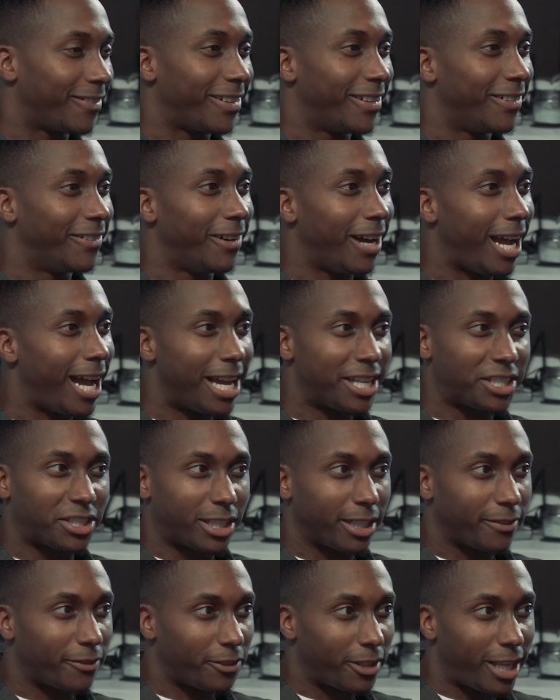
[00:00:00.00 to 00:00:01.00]
We all yeah.
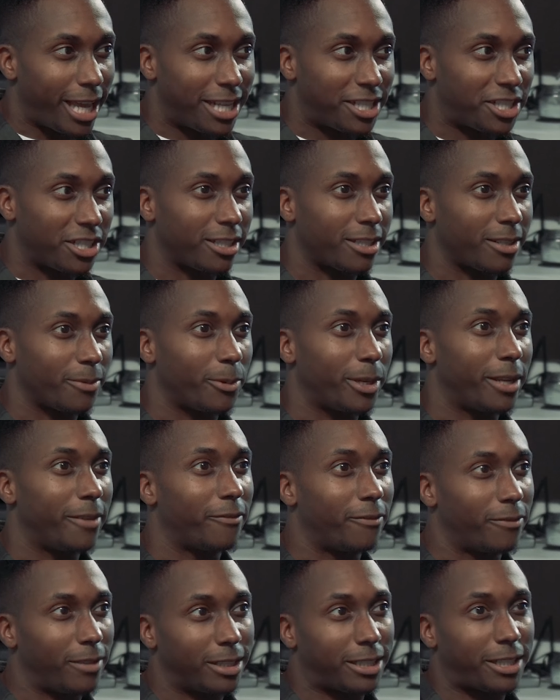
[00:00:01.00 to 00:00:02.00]
had different edges and
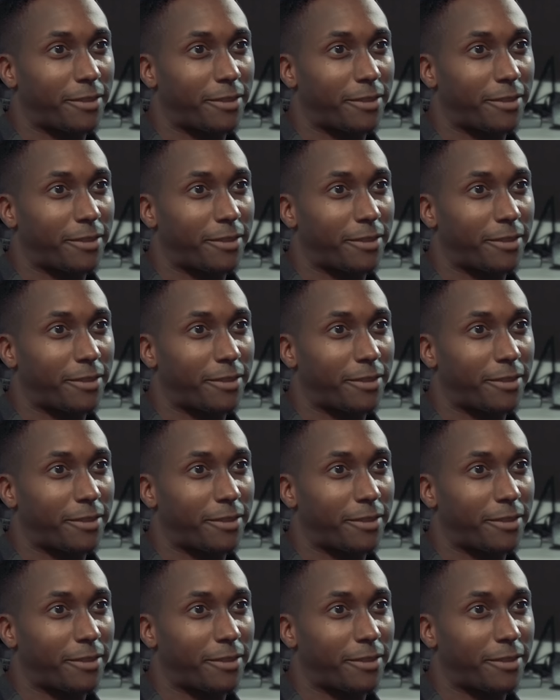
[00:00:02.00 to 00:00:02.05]
we've yeah.